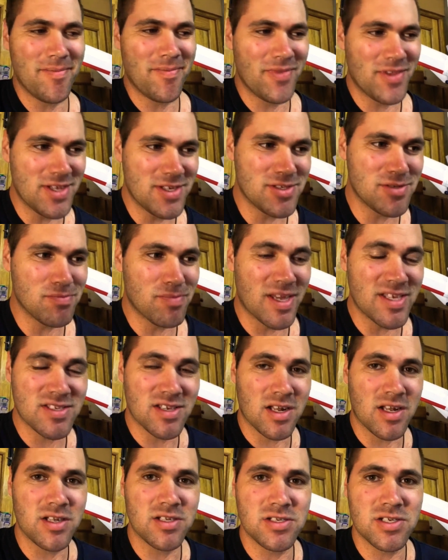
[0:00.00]
this is
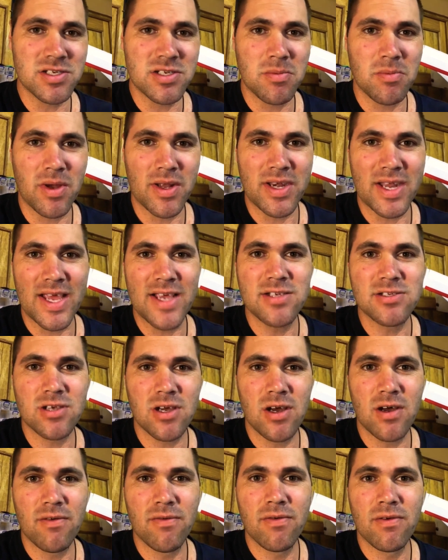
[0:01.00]
basically just on my days
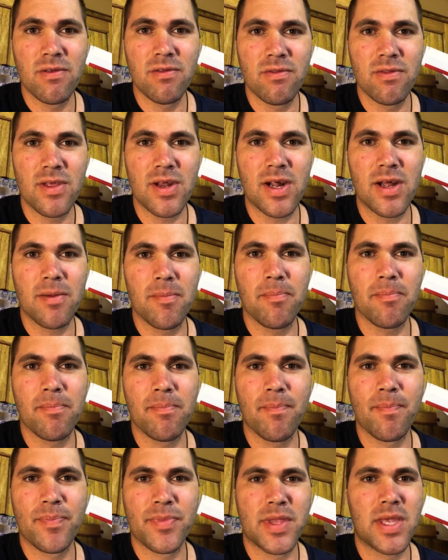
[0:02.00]
off that I
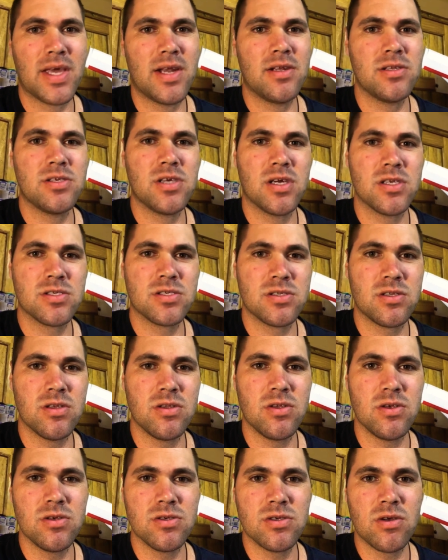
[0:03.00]
get a chance to
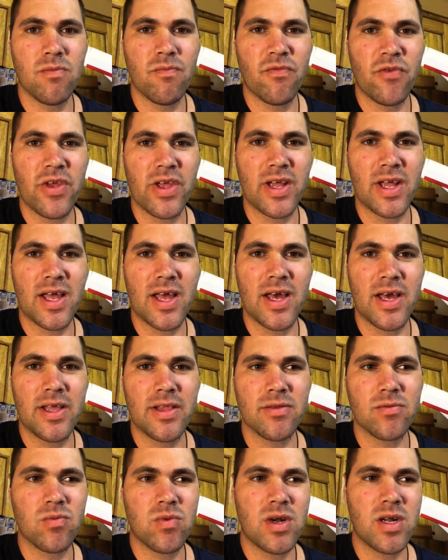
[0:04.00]
do something,
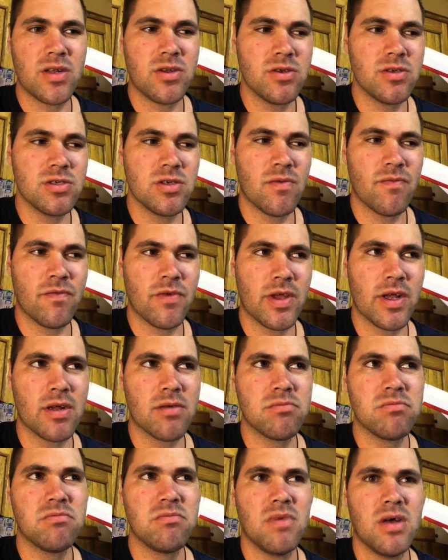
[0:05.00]
and when I do something
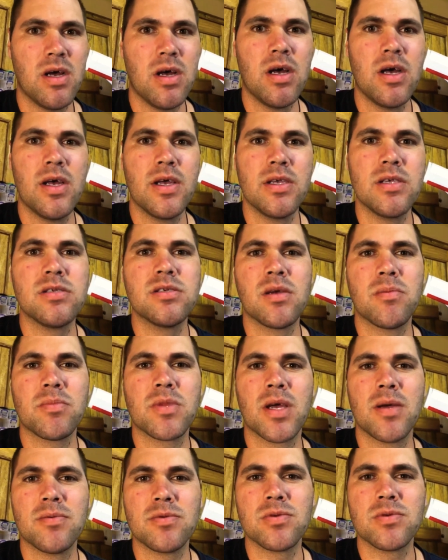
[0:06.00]
I
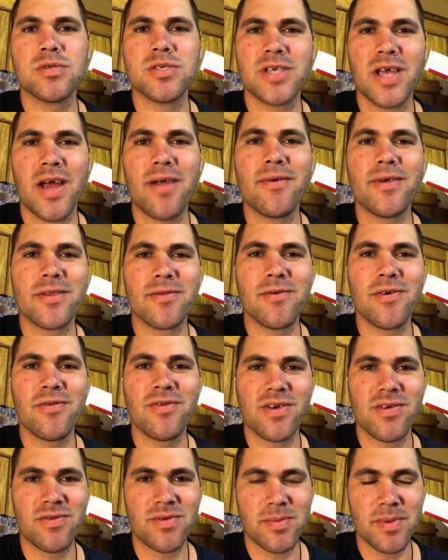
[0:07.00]
sometimes will share it with
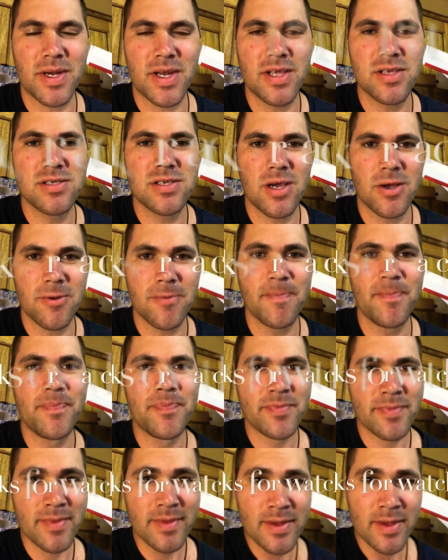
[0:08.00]
everybody. So
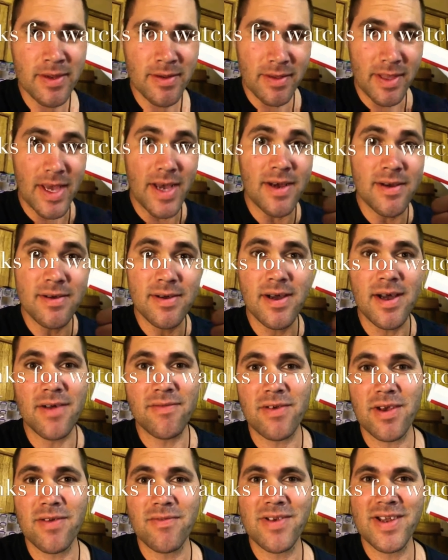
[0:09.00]
yeah,
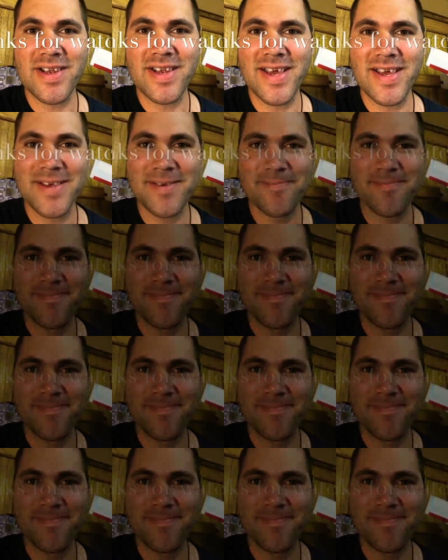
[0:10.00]
have a lovely day.